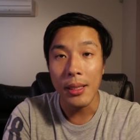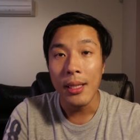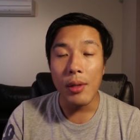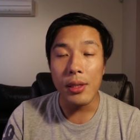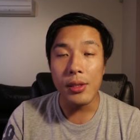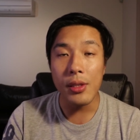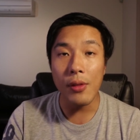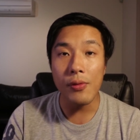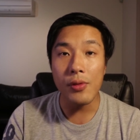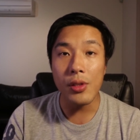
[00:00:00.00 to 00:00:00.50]

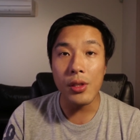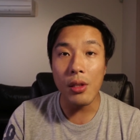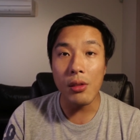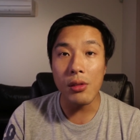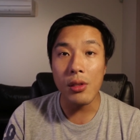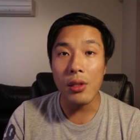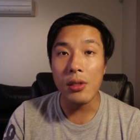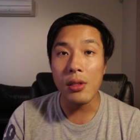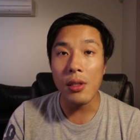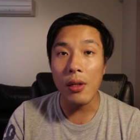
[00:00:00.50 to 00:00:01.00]
Once you've
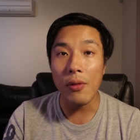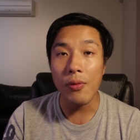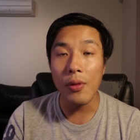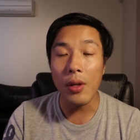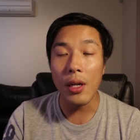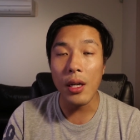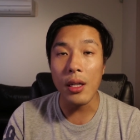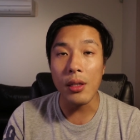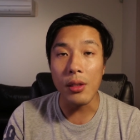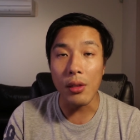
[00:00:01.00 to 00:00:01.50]
installed your
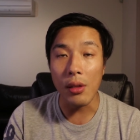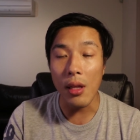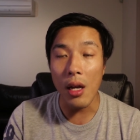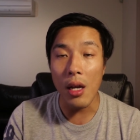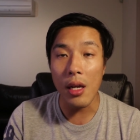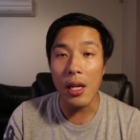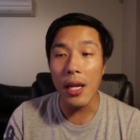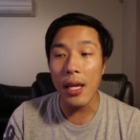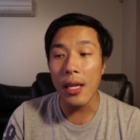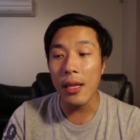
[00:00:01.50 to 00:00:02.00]
software, you
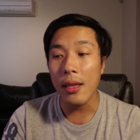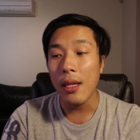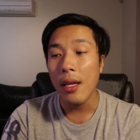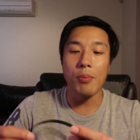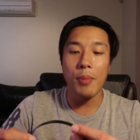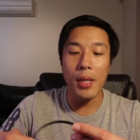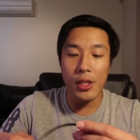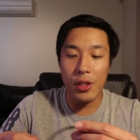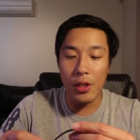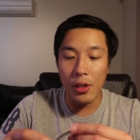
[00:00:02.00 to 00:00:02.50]
log in, so
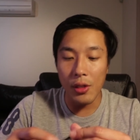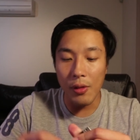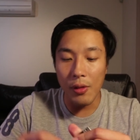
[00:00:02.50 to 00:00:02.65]
make sure